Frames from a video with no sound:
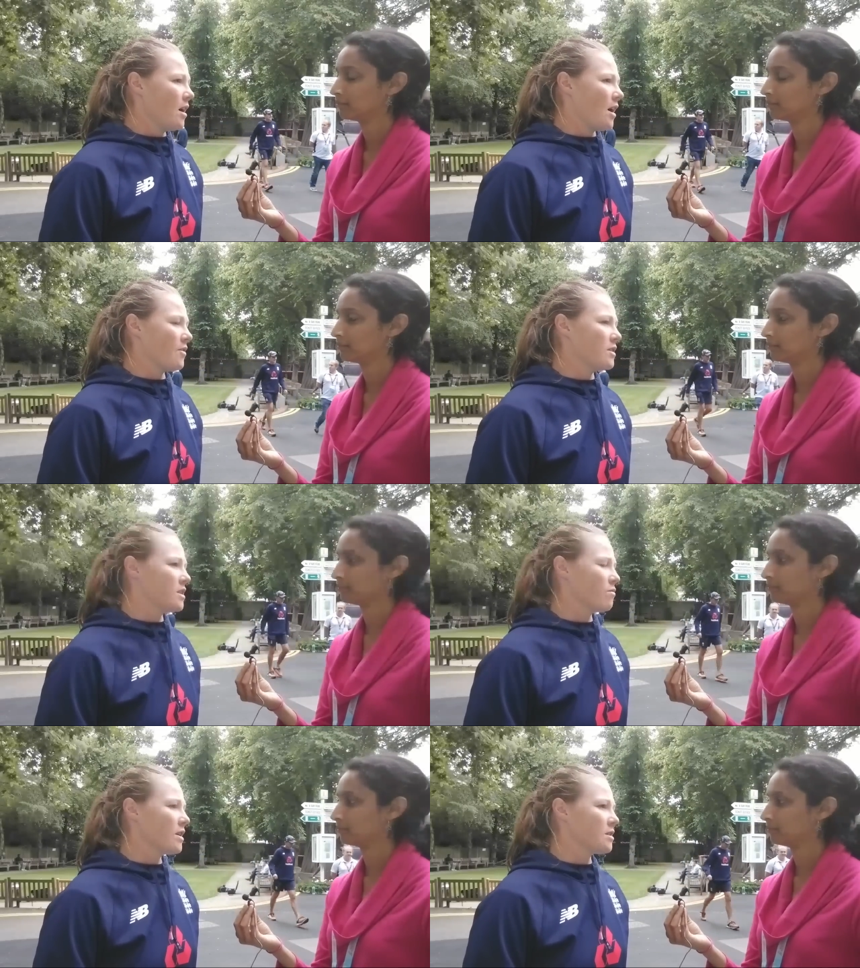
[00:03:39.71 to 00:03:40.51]
Speaker 1: it's
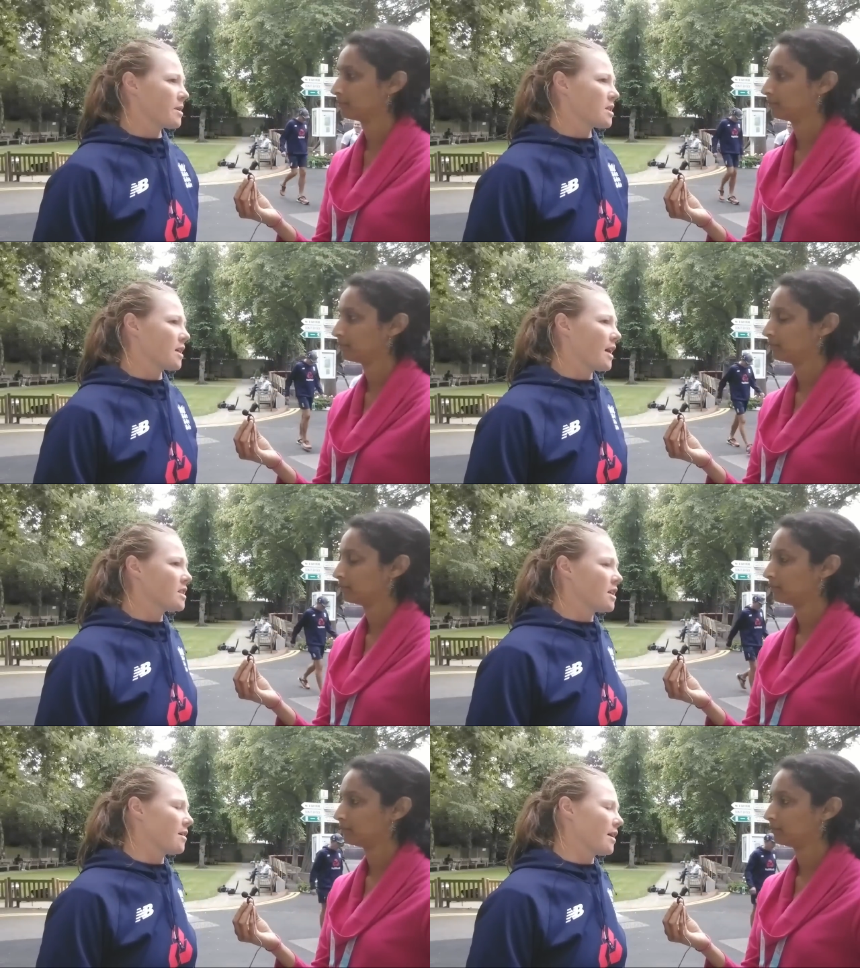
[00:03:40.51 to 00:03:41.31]
a really special
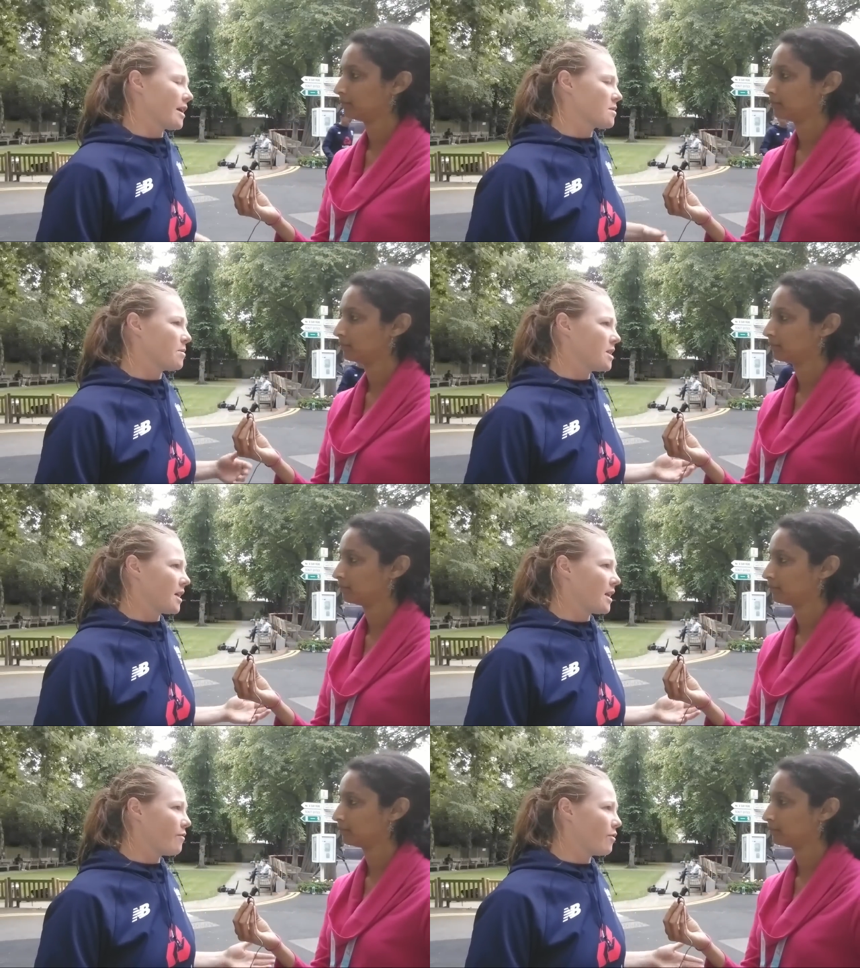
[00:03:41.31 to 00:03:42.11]
occasion, I guess,
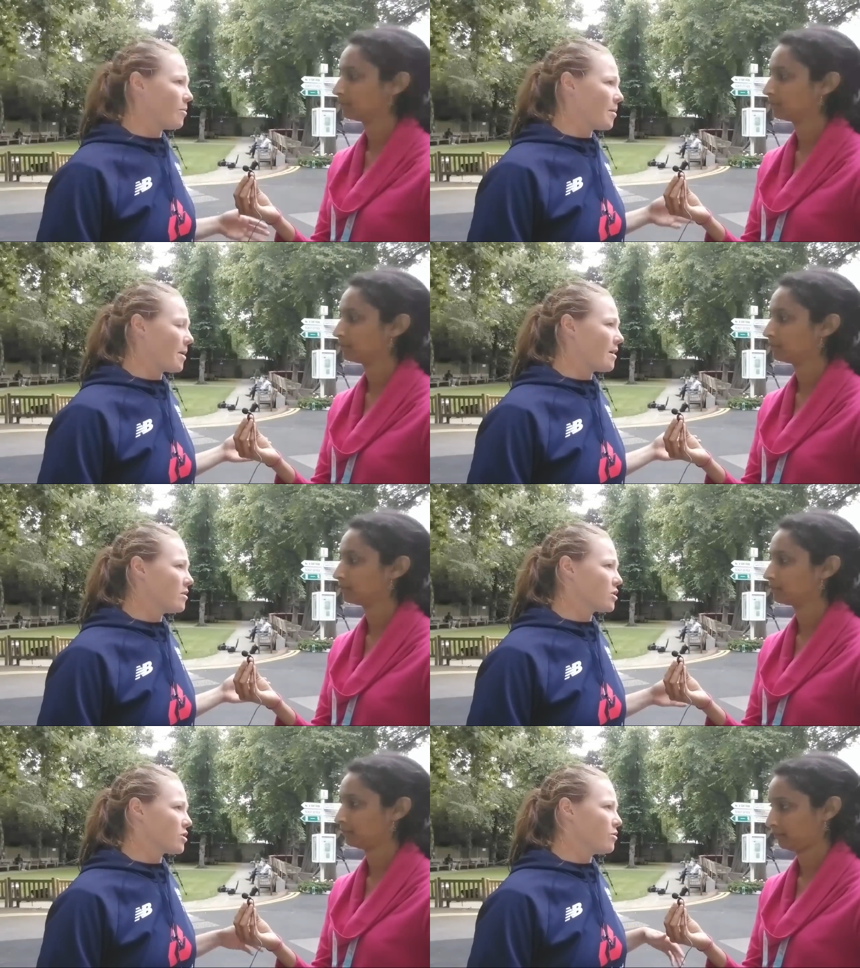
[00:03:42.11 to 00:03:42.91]
particularly for my
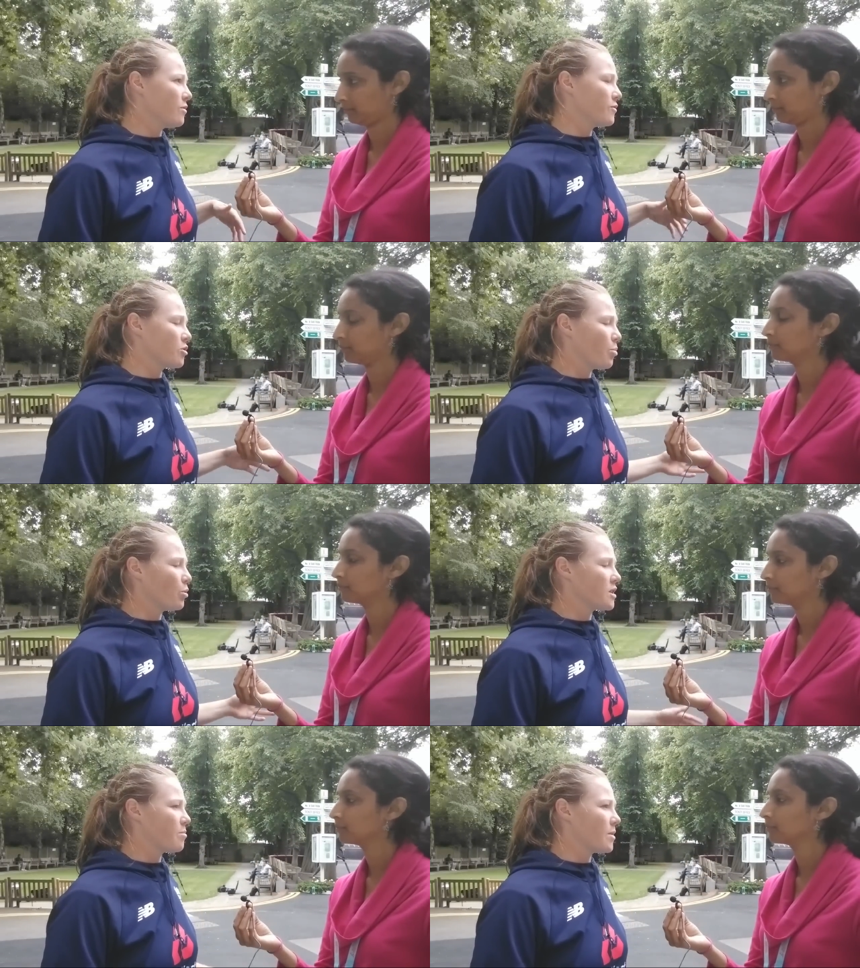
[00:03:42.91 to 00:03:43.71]
parents who have
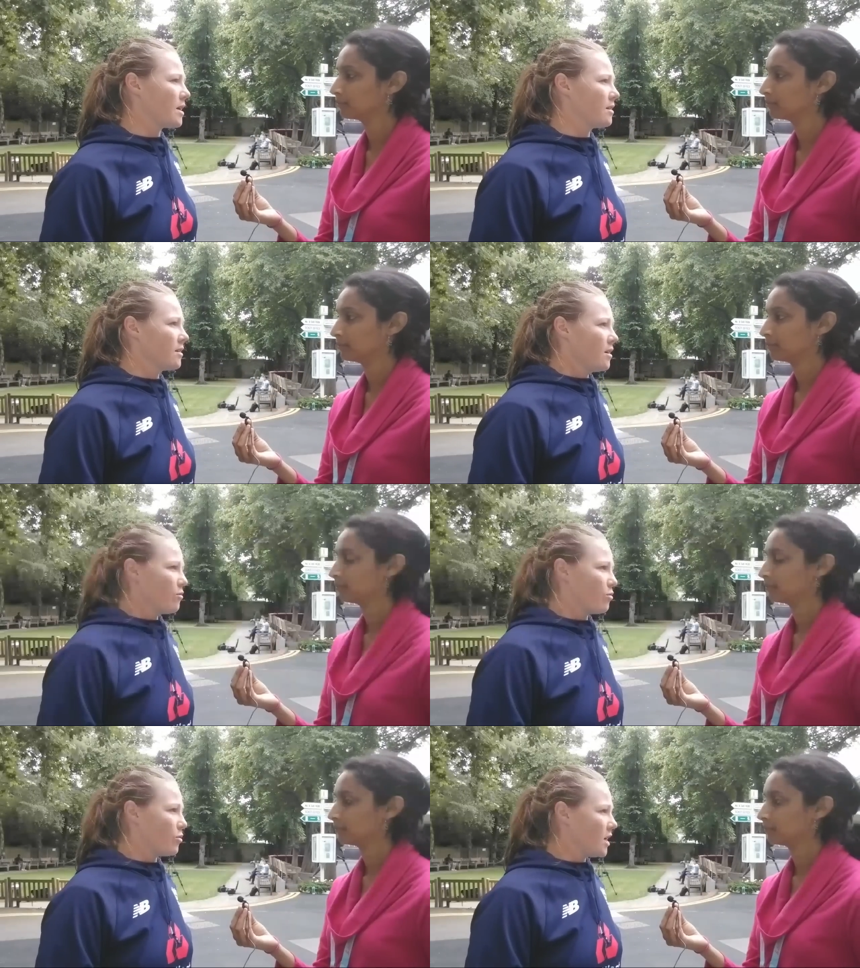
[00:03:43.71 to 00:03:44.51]
supported me
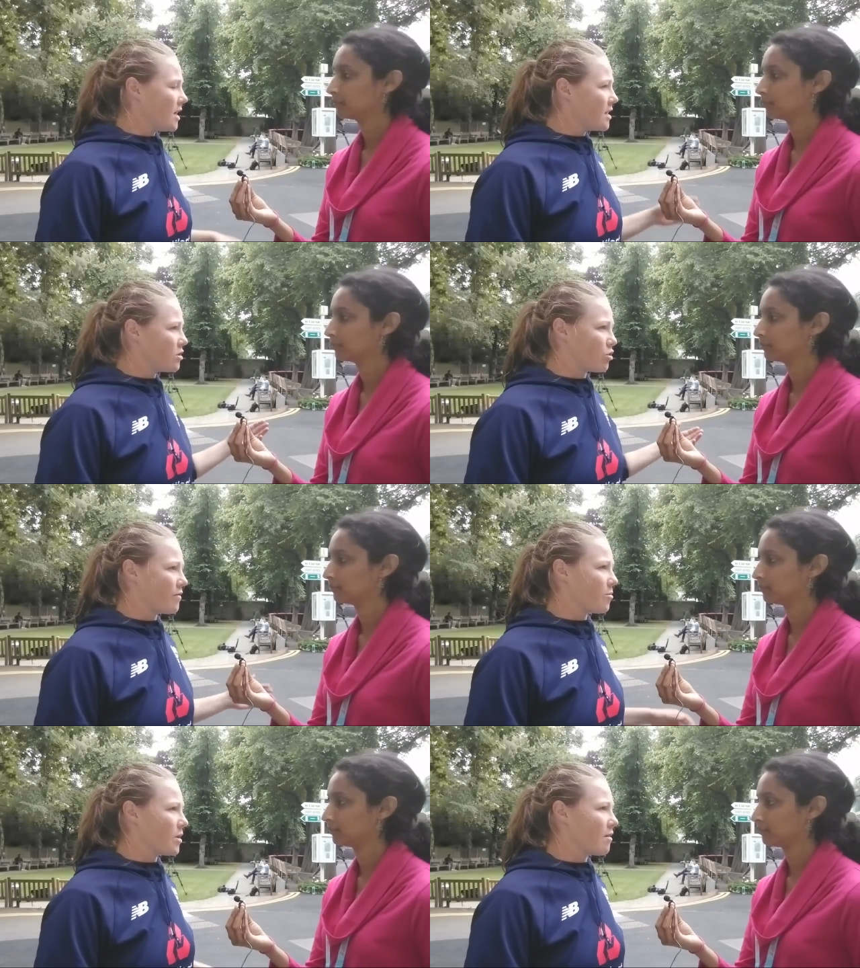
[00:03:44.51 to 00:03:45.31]
through the years,
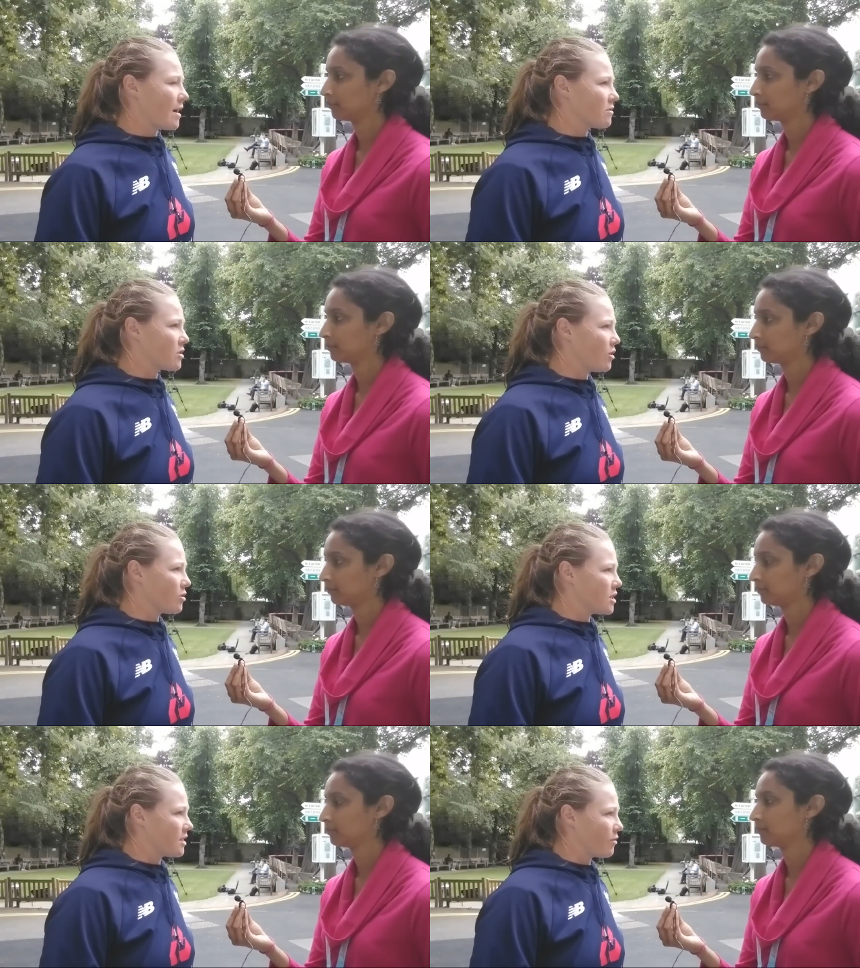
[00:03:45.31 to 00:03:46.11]
driven me around to
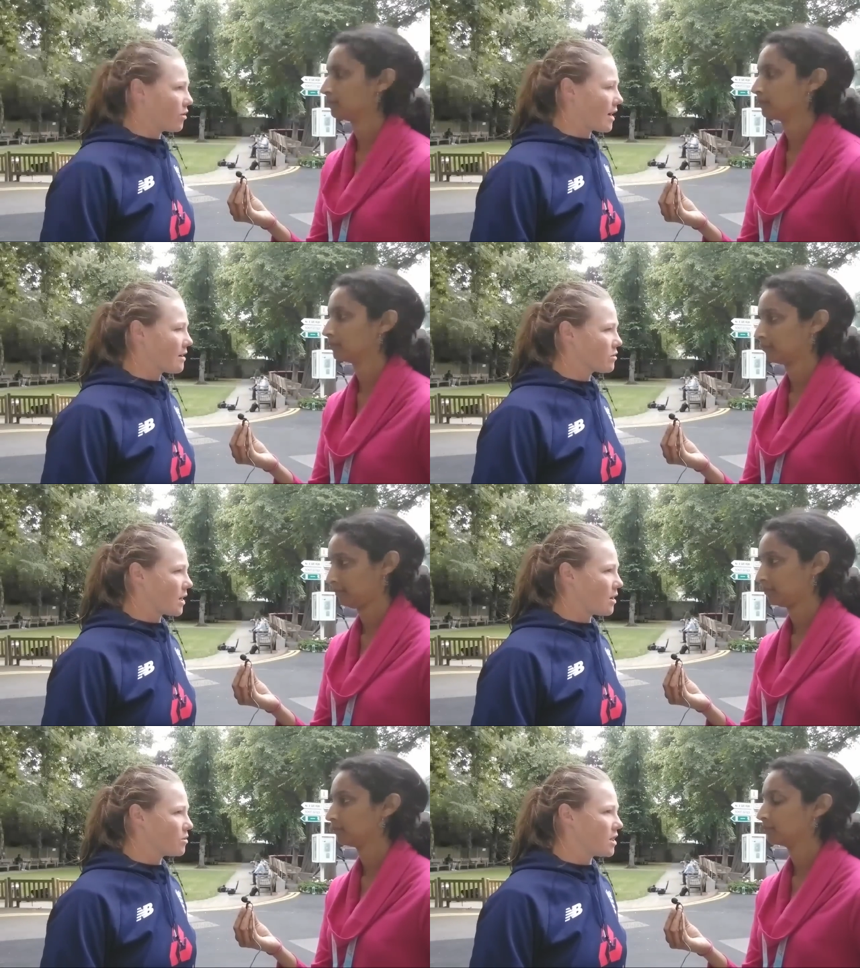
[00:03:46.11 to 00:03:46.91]
lots of different grounds when
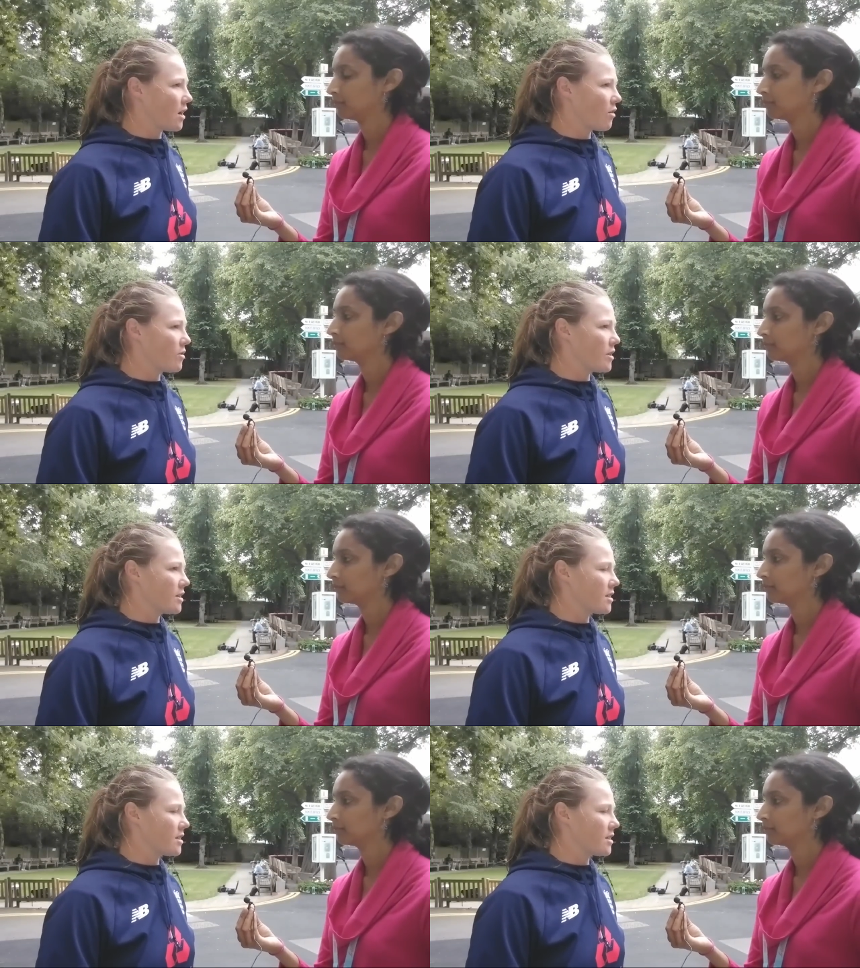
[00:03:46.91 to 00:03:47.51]
I was younger and things